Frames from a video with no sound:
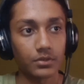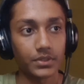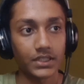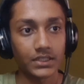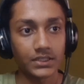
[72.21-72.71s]
We
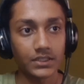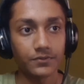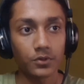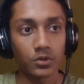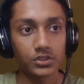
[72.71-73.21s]
get
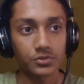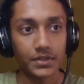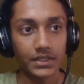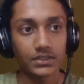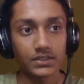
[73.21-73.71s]
d4
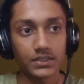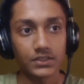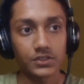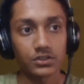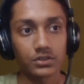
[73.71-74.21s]
striking the
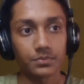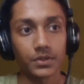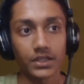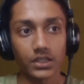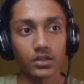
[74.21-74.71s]
center
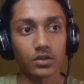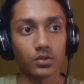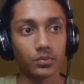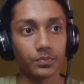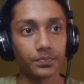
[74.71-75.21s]
by Hikaru.